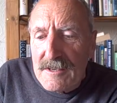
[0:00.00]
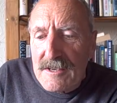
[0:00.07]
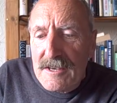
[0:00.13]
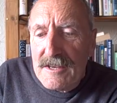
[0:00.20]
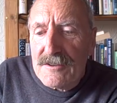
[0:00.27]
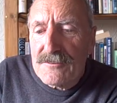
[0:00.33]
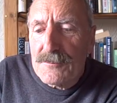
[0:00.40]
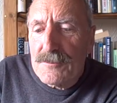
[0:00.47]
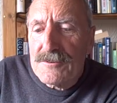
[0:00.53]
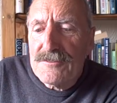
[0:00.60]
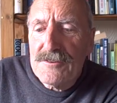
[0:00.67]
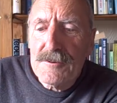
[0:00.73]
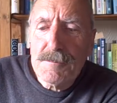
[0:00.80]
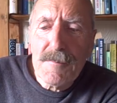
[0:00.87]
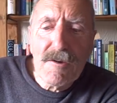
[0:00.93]
It was
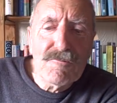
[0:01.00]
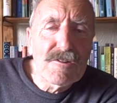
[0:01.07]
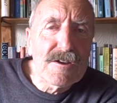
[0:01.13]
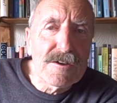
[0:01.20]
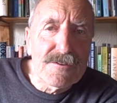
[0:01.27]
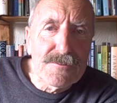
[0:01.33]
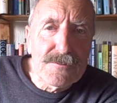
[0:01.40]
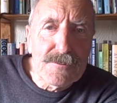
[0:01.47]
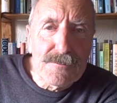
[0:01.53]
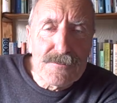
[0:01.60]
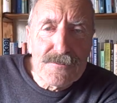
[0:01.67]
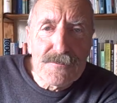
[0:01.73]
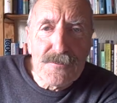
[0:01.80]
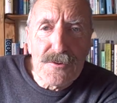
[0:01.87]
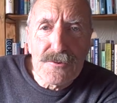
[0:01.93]
an American who
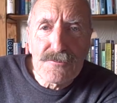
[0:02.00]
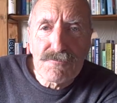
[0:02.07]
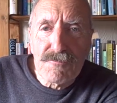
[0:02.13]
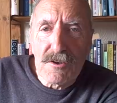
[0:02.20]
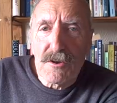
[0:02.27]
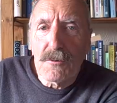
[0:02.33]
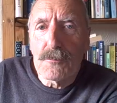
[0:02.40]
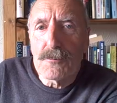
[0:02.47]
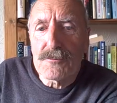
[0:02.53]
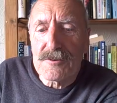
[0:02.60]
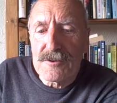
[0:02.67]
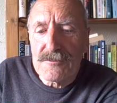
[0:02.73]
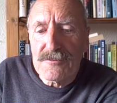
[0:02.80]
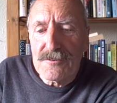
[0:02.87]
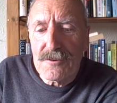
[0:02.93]
was first
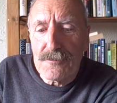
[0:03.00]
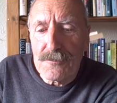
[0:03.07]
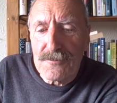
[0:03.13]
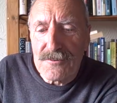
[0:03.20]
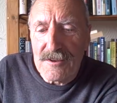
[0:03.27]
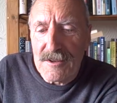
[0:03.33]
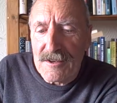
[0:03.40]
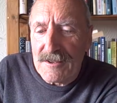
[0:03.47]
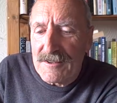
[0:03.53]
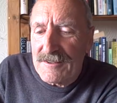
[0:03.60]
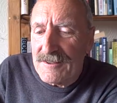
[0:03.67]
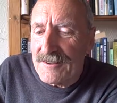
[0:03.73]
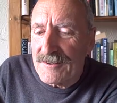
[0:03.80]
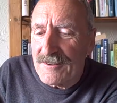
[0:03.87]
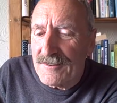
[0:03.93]
recorded using
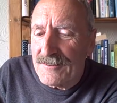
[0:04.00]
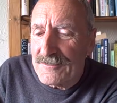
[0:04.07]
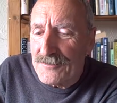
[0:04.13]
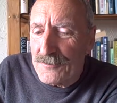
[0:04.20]
uh,